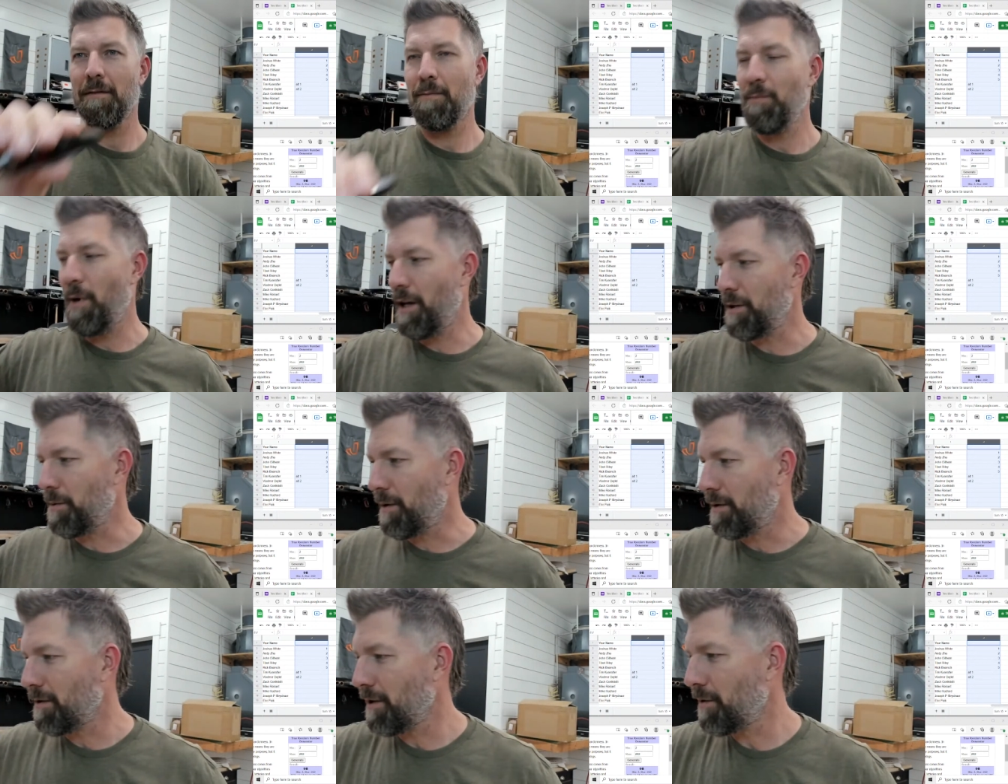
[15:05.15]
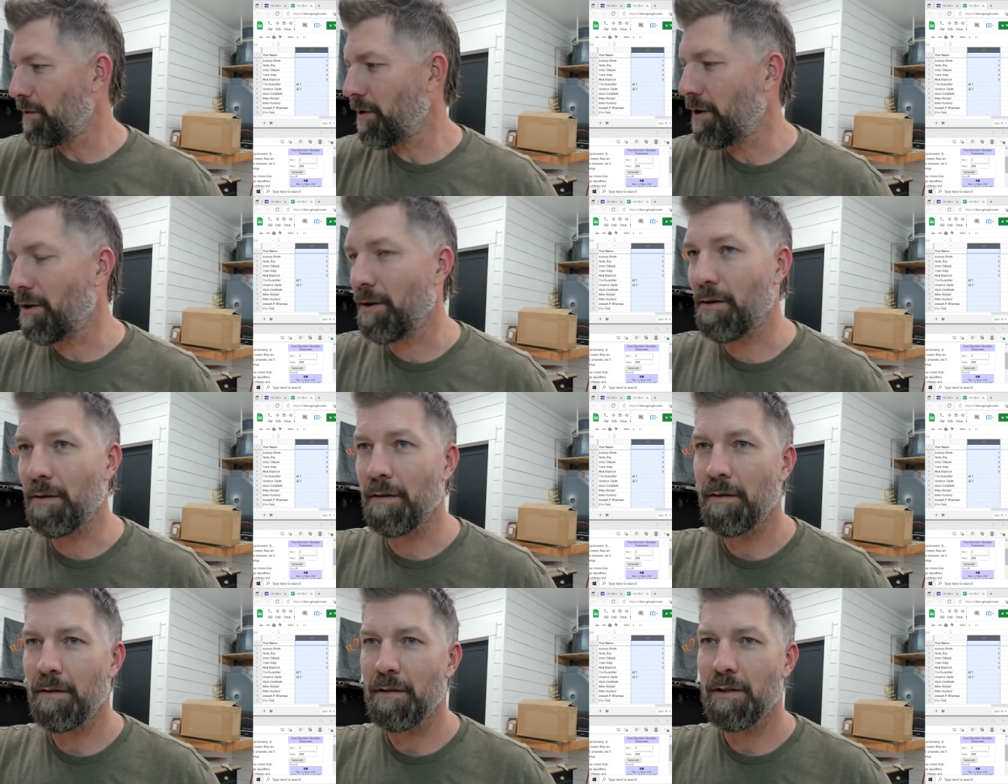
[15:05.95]
Benjamin, just for you.
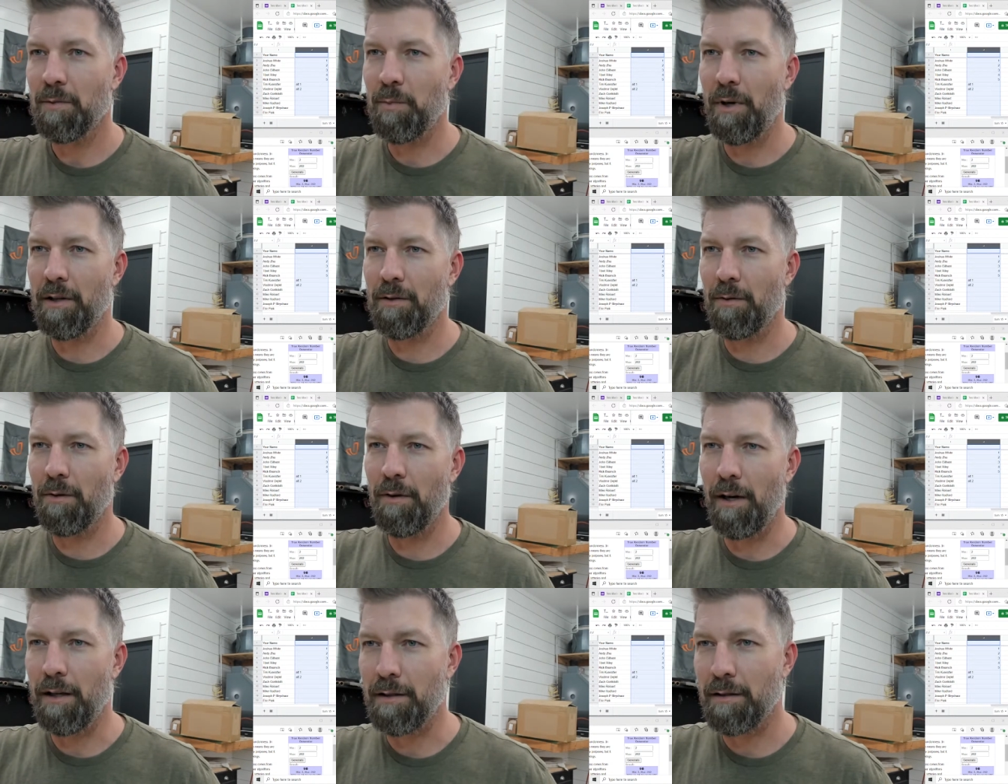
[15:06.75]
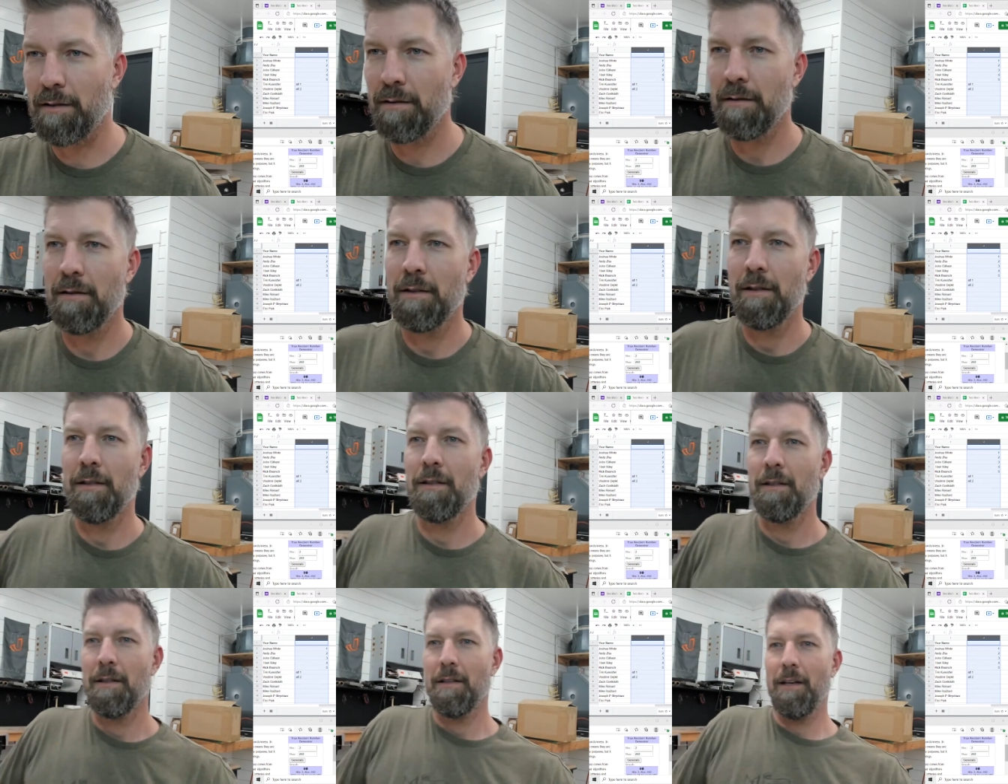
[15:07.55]
Special request.
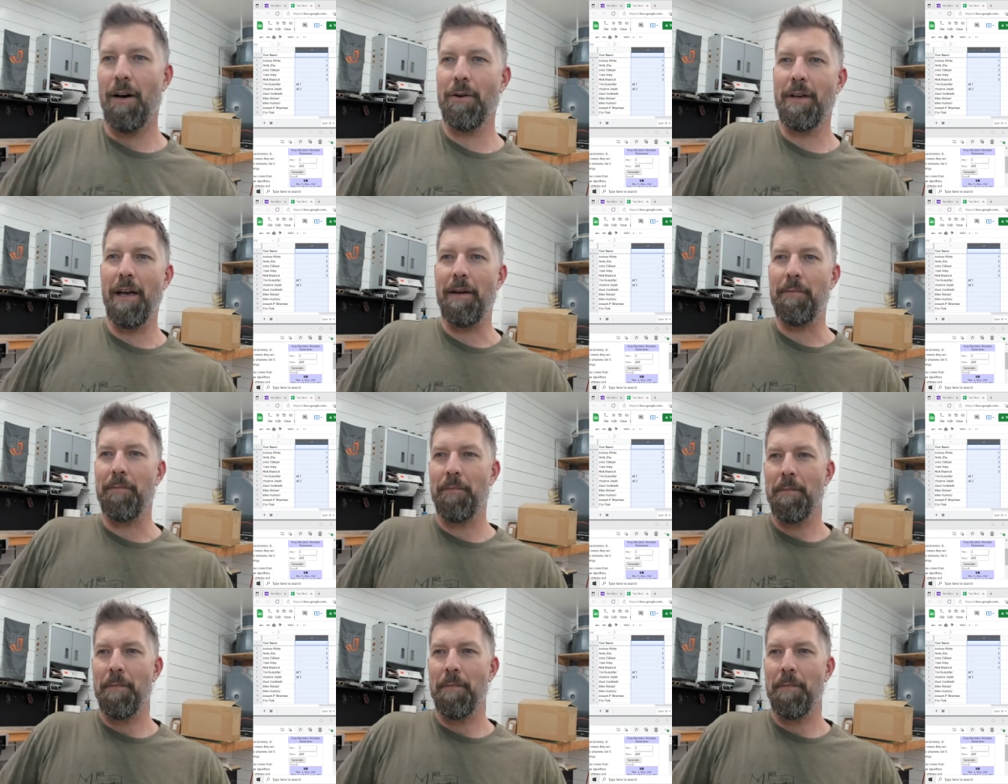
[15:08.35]
Okay.